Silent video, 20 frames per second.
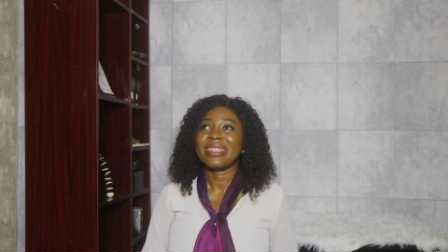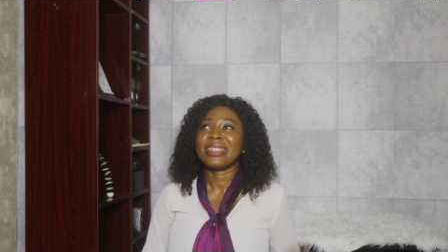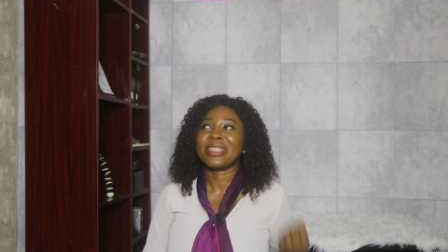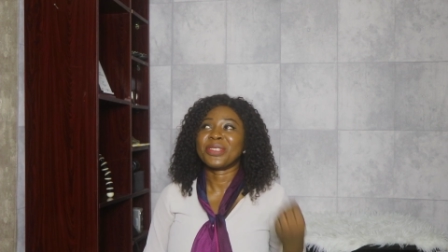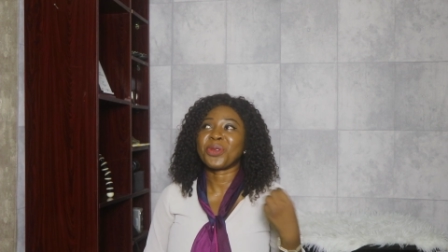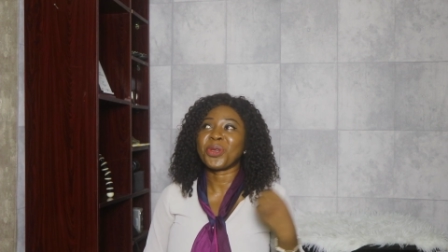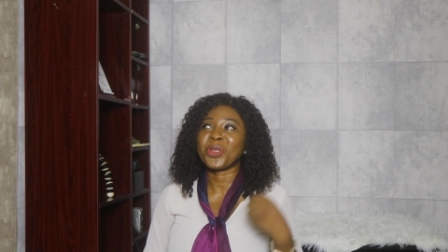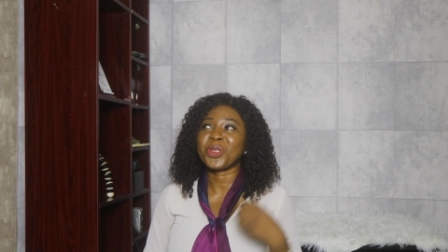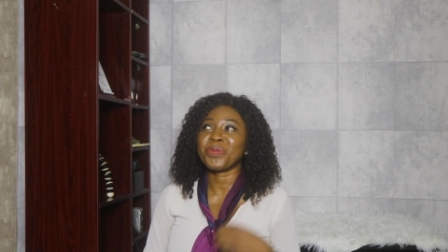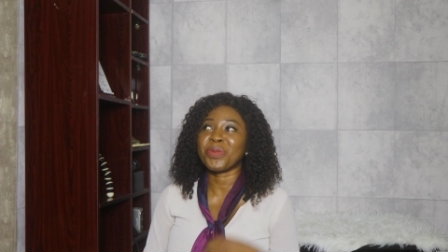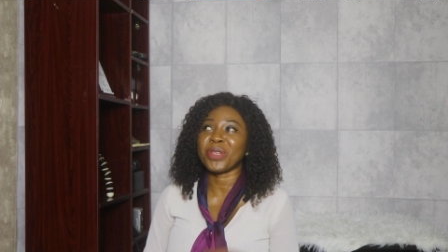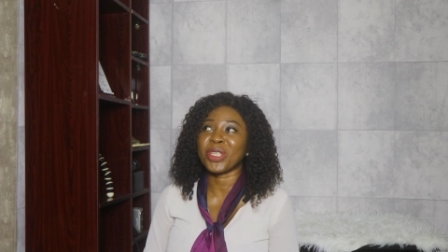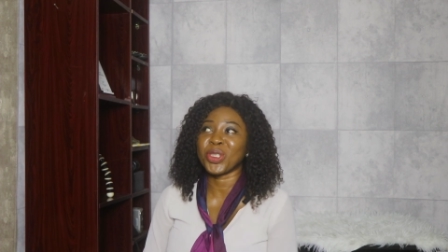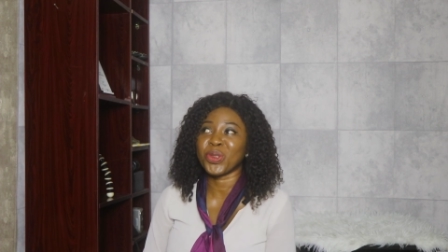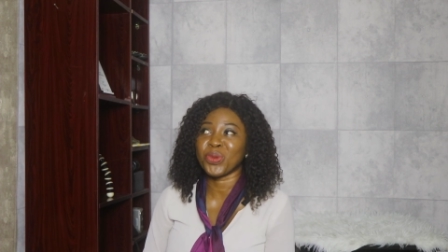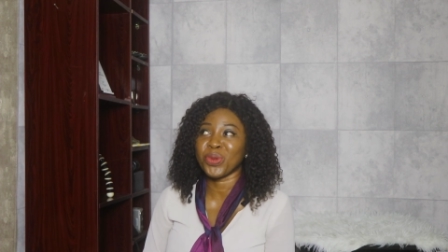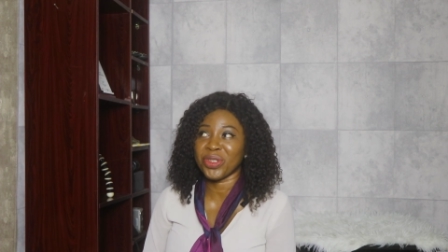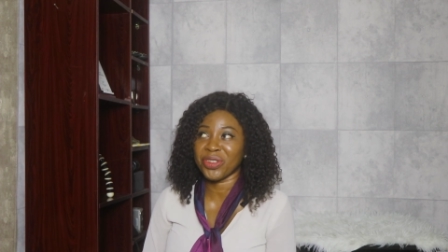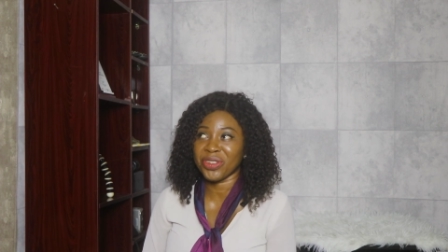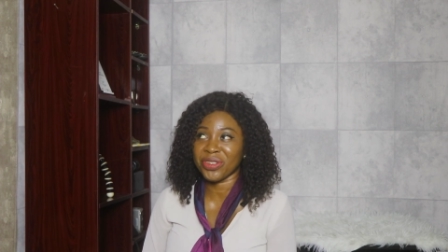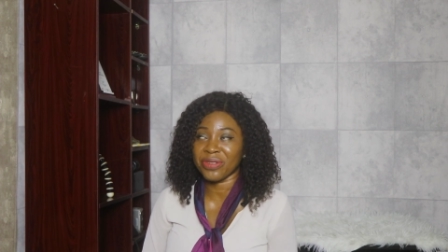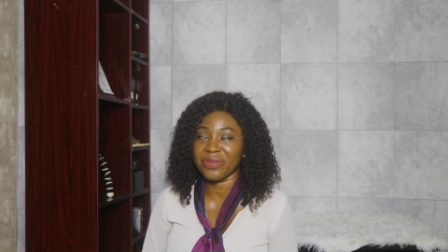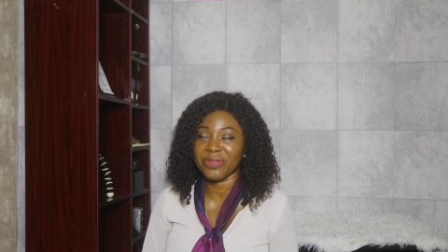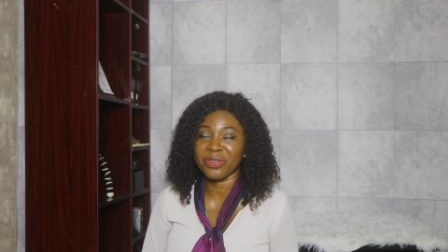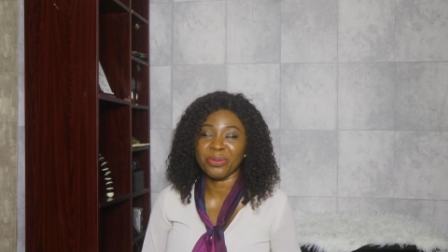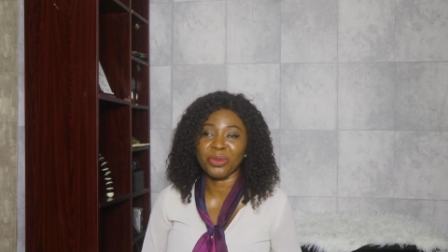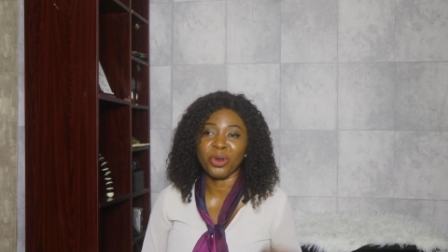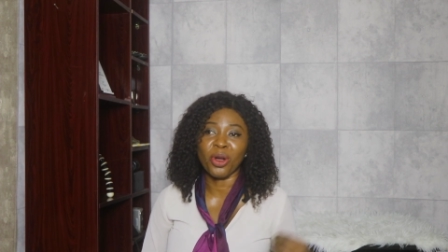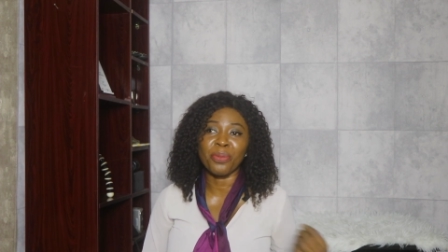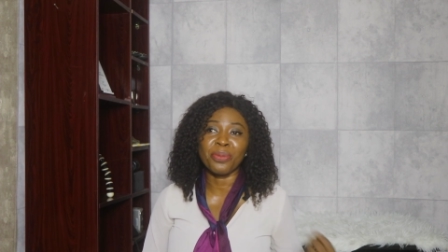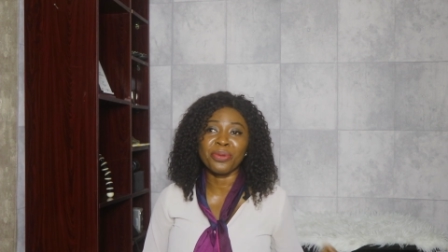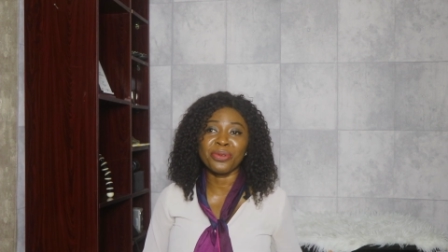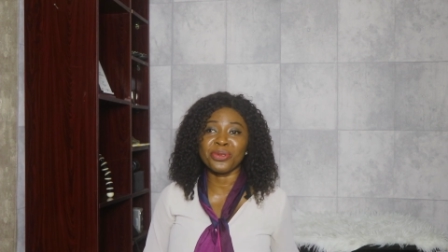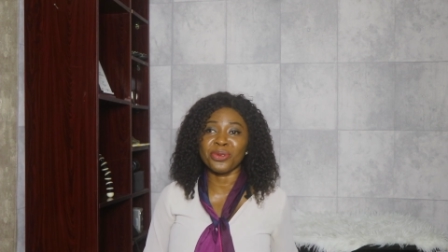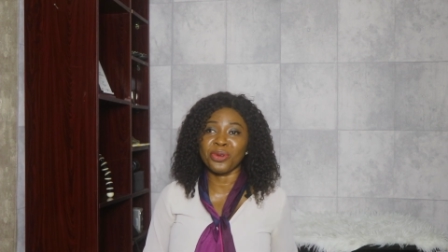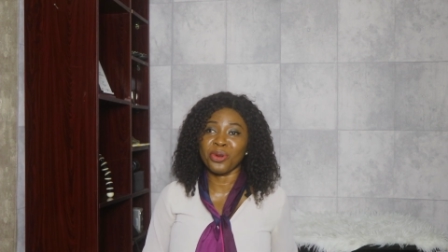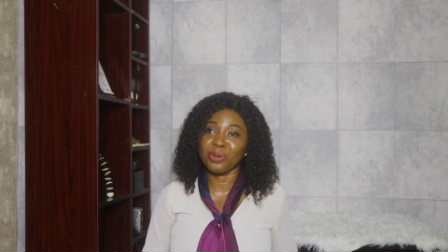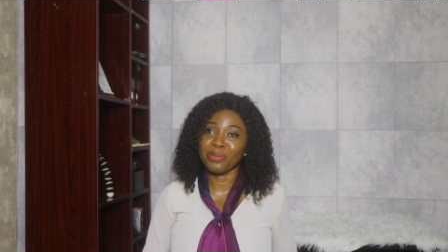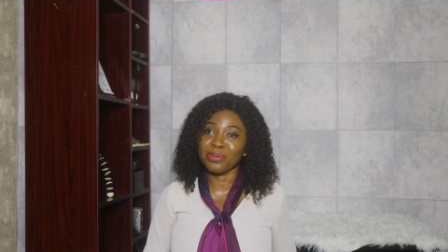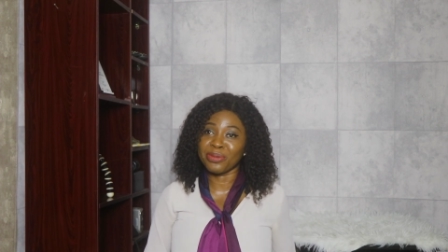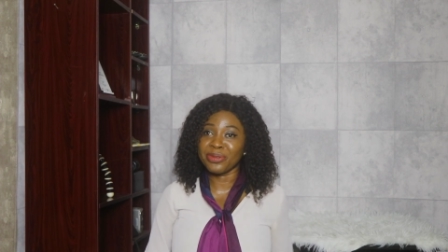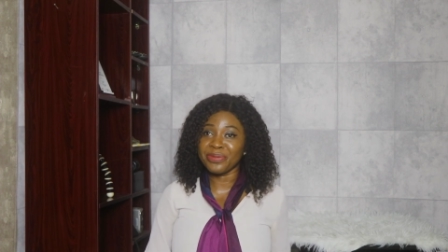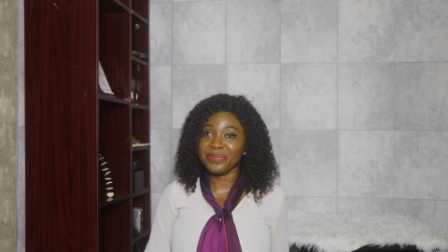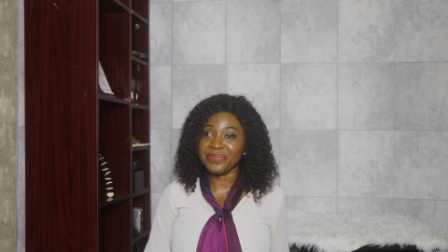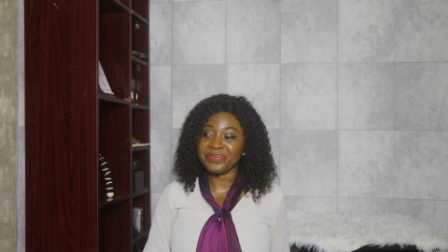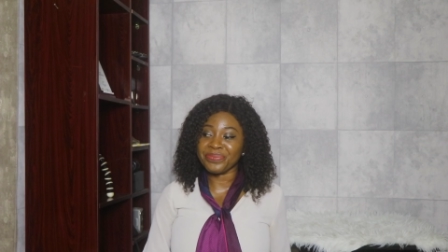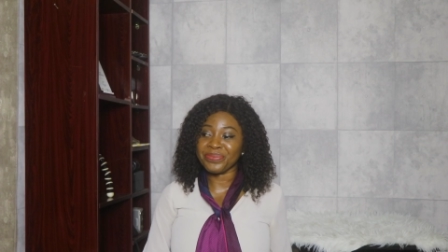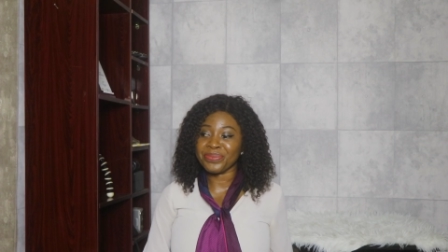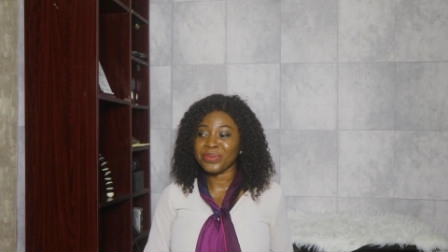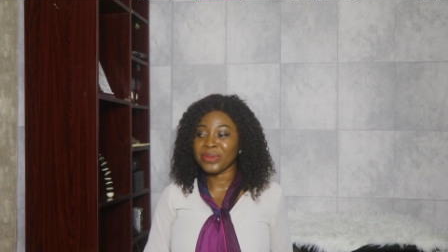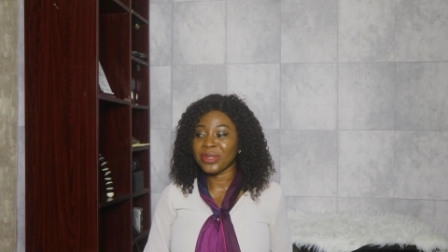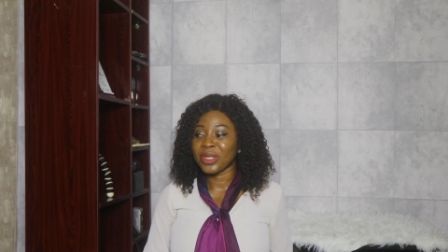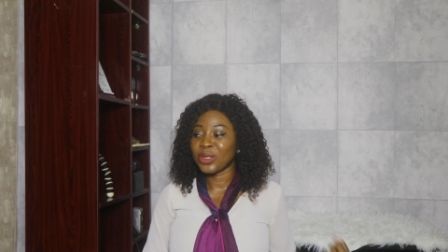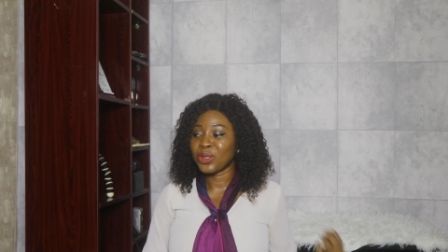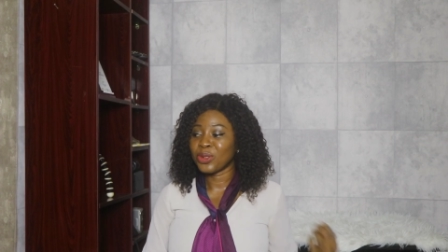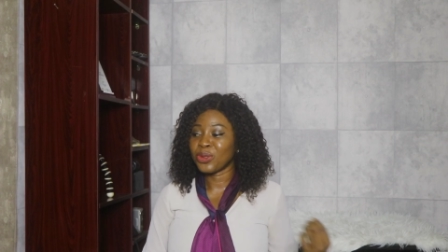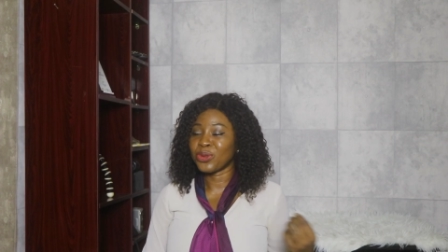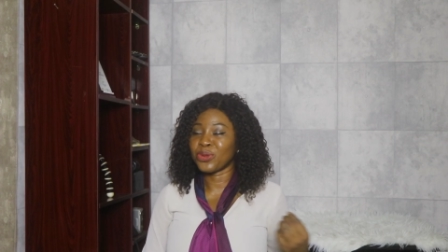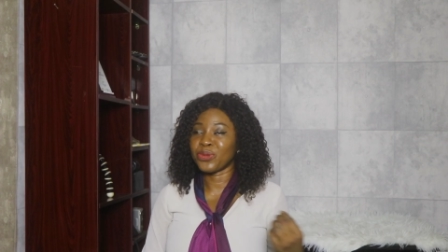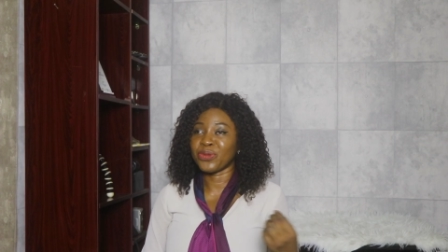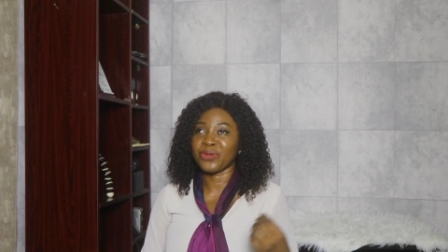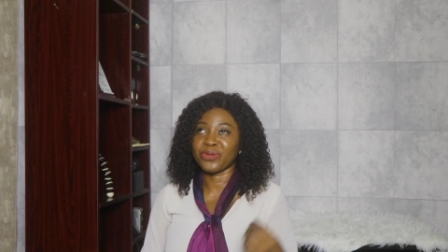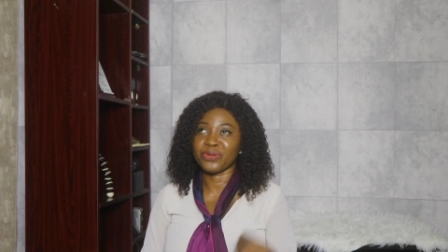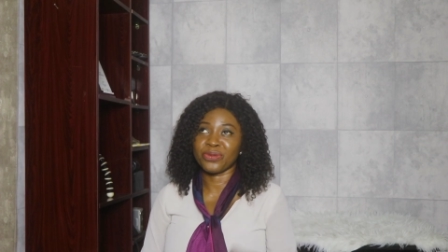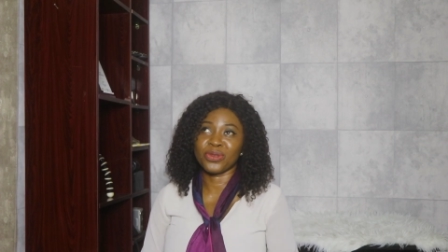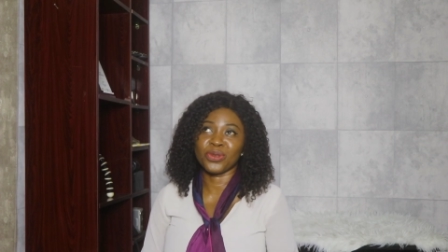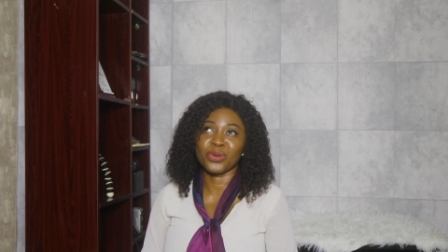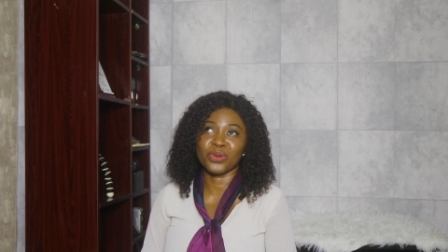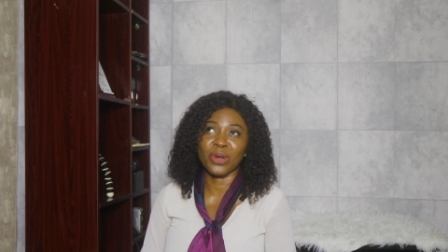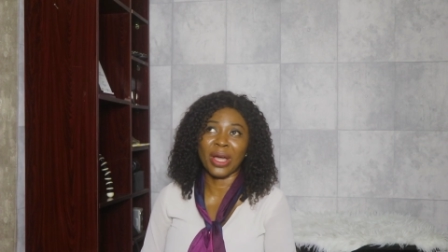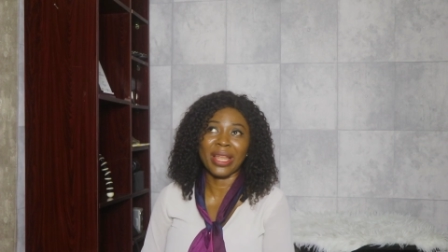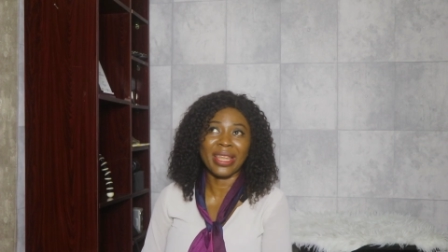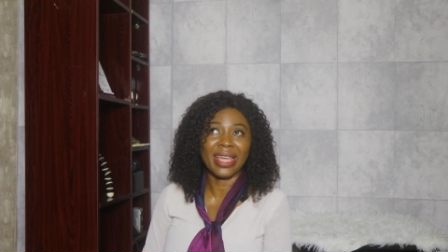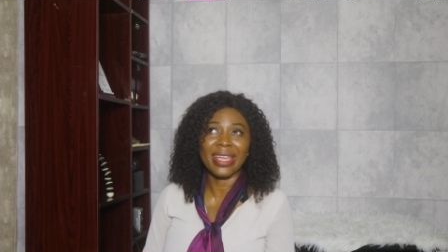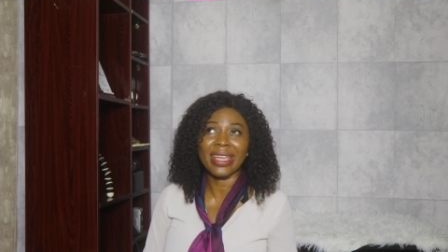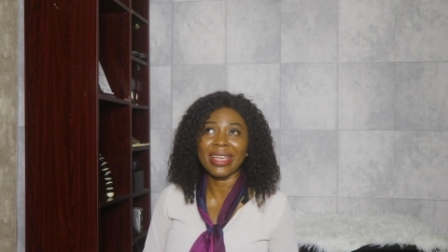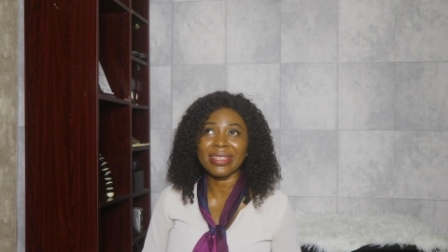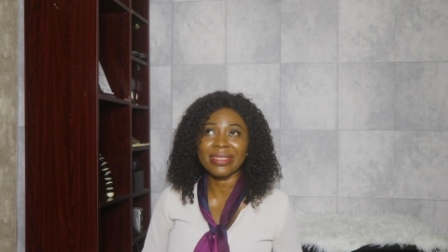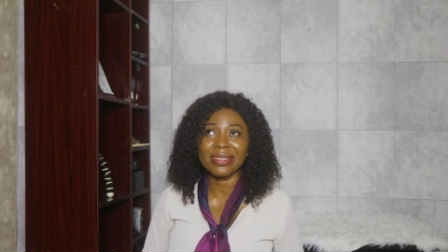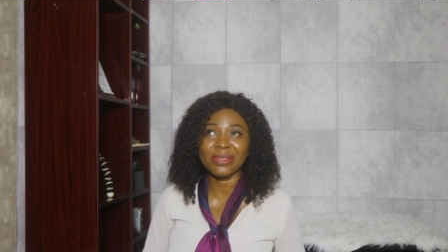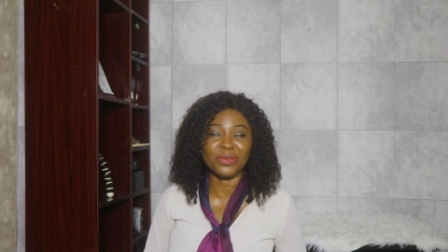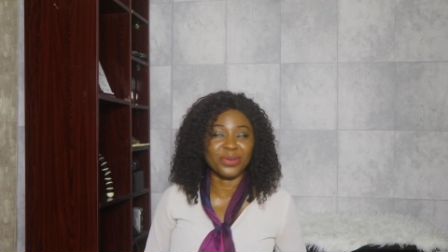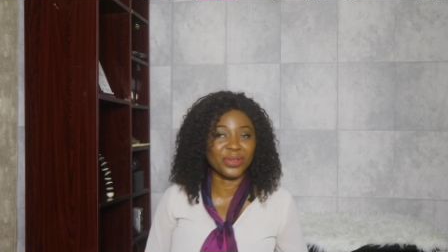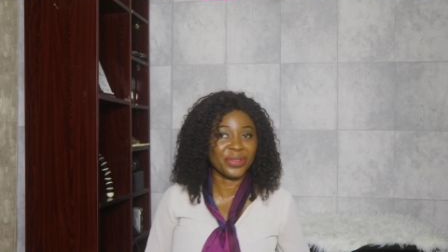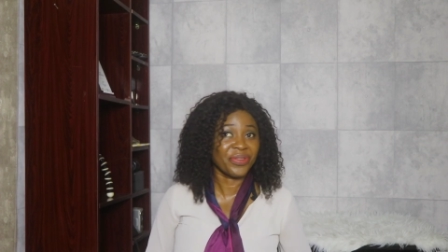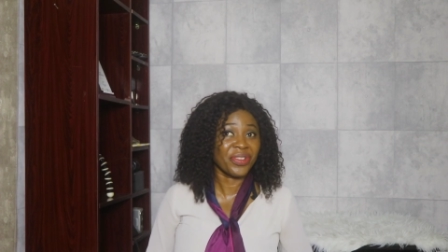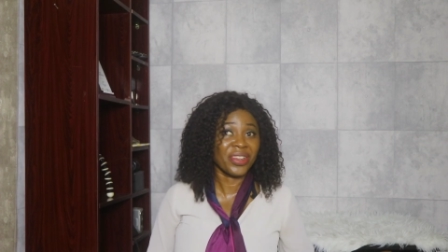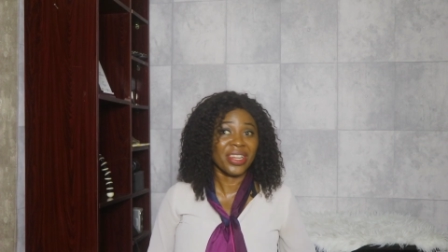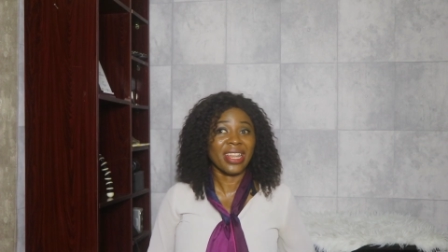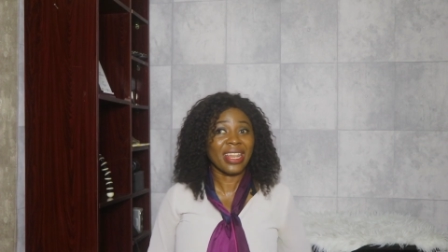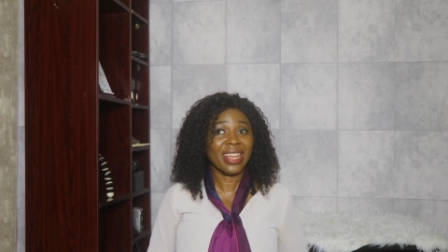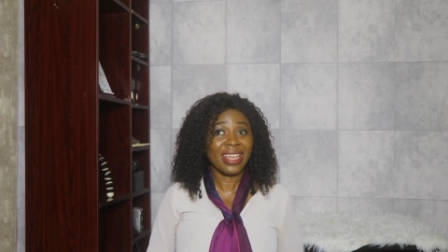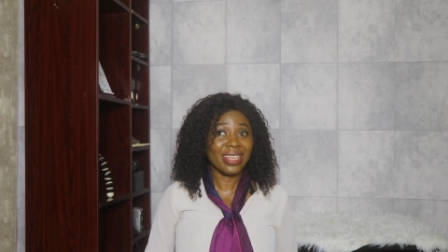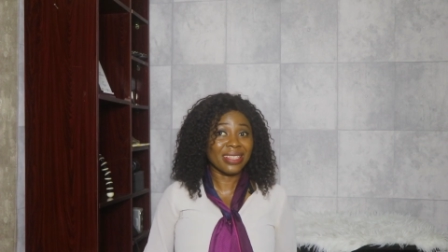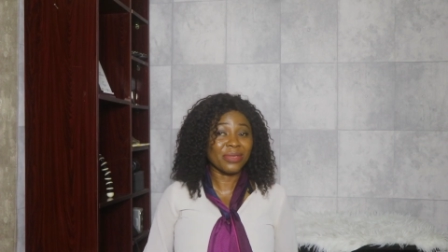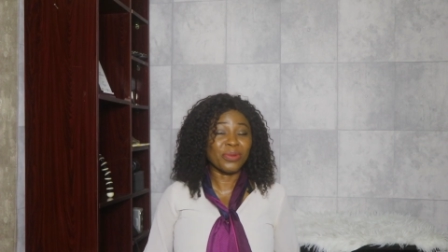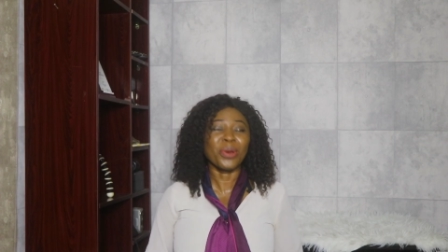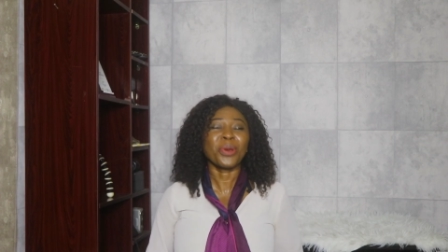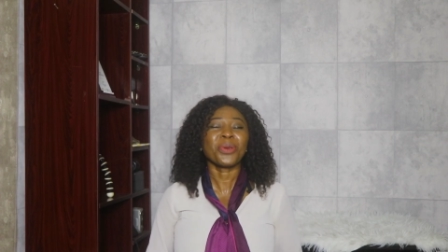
There's going to be a switch from couple to couple, to alliance, to different alliance.